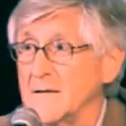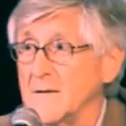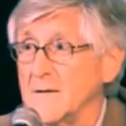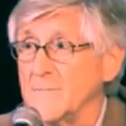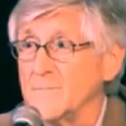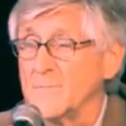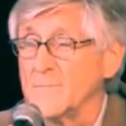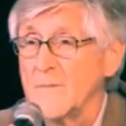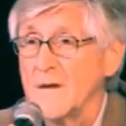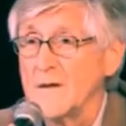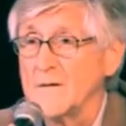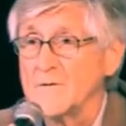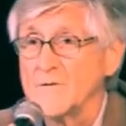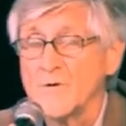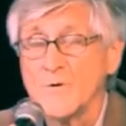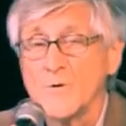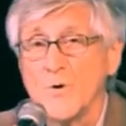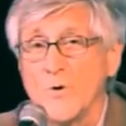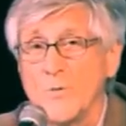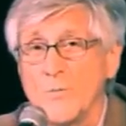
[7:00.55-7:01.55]
um, at
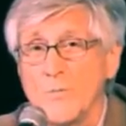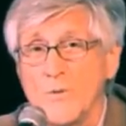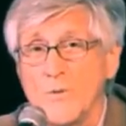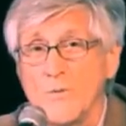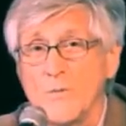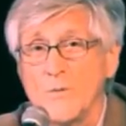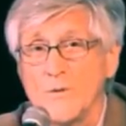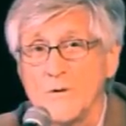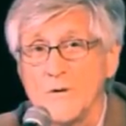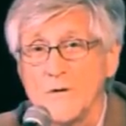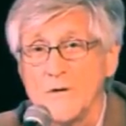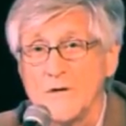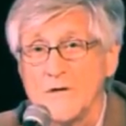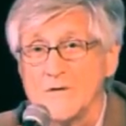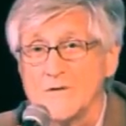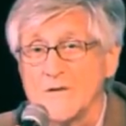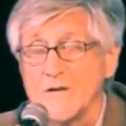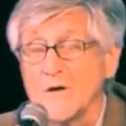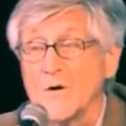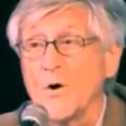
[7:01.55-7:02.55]
Chernobyl
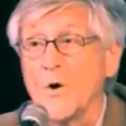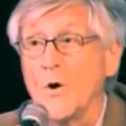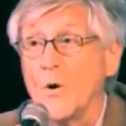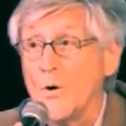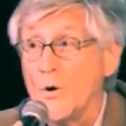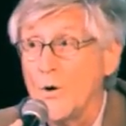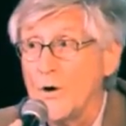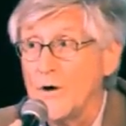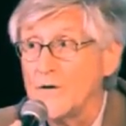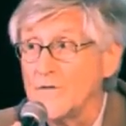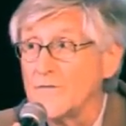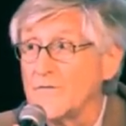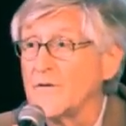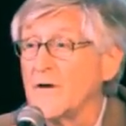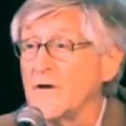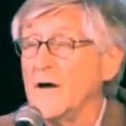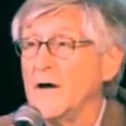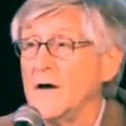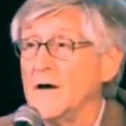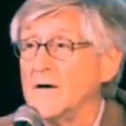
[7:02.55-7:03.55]
is the cause
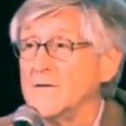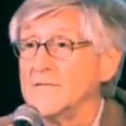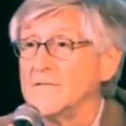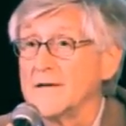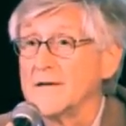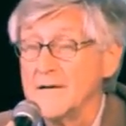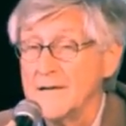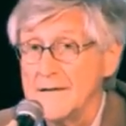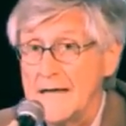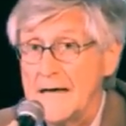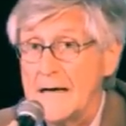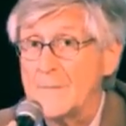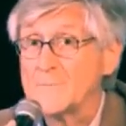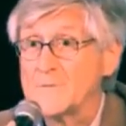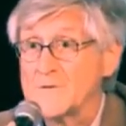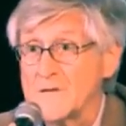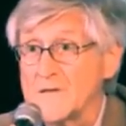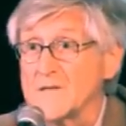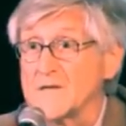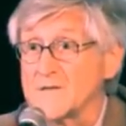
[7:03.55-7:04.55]
of the collapse
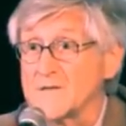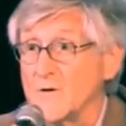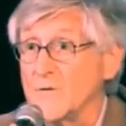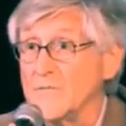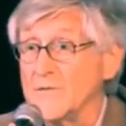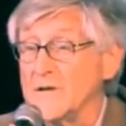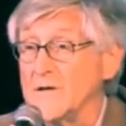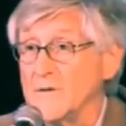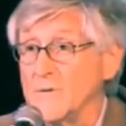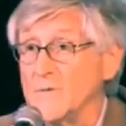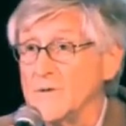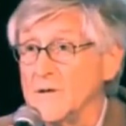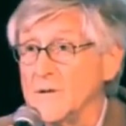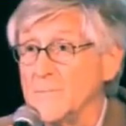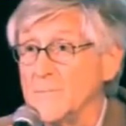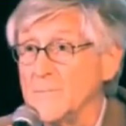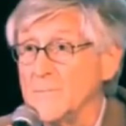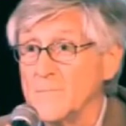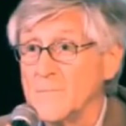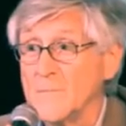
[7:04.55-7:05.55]
of the Soviet Union.
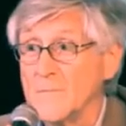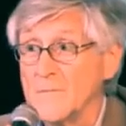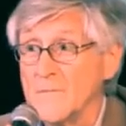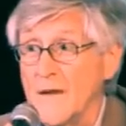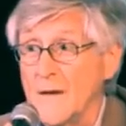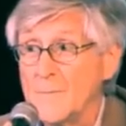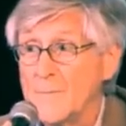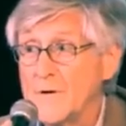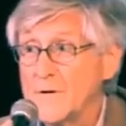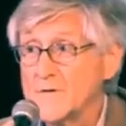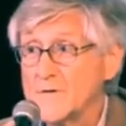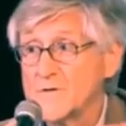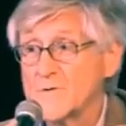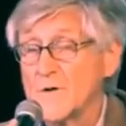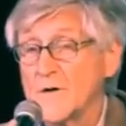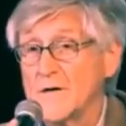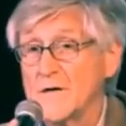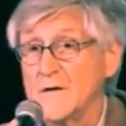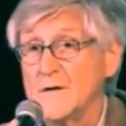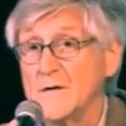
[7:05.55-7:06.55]
Not
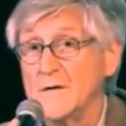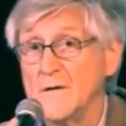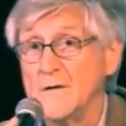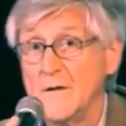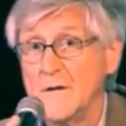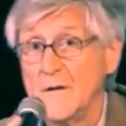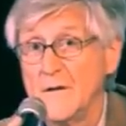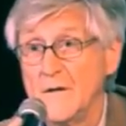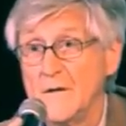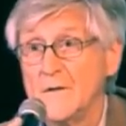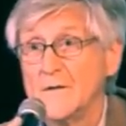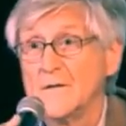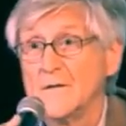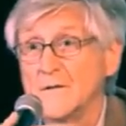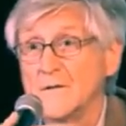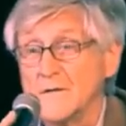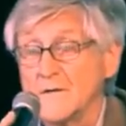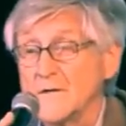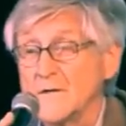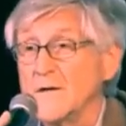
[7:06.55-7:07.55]
perestroika, it's
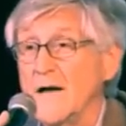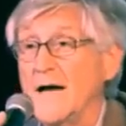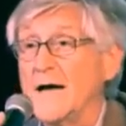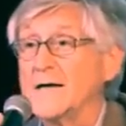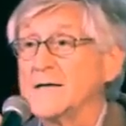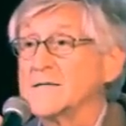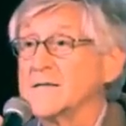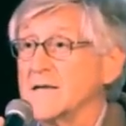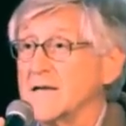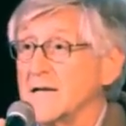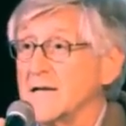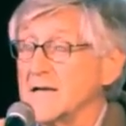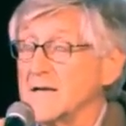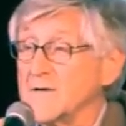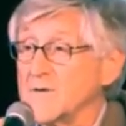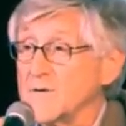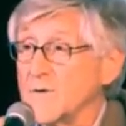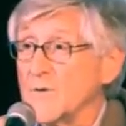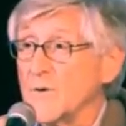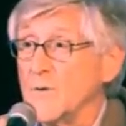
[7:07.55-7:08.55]
the accident at
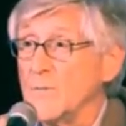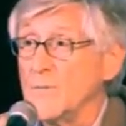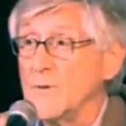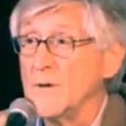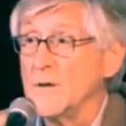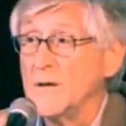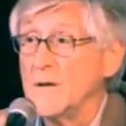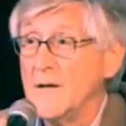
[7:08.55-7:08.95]
Chernobyl.